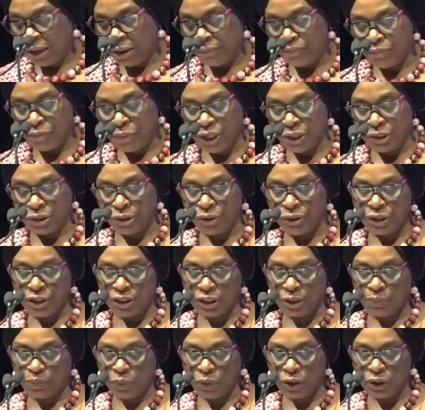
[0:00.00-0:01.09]
and measuring
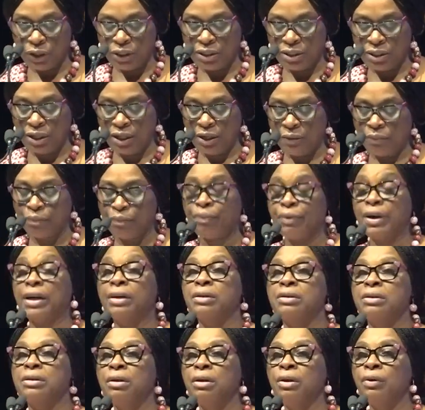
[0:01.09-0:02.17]
the policy
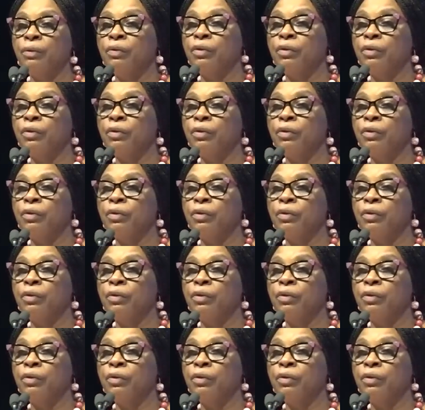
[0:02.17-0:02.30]
impact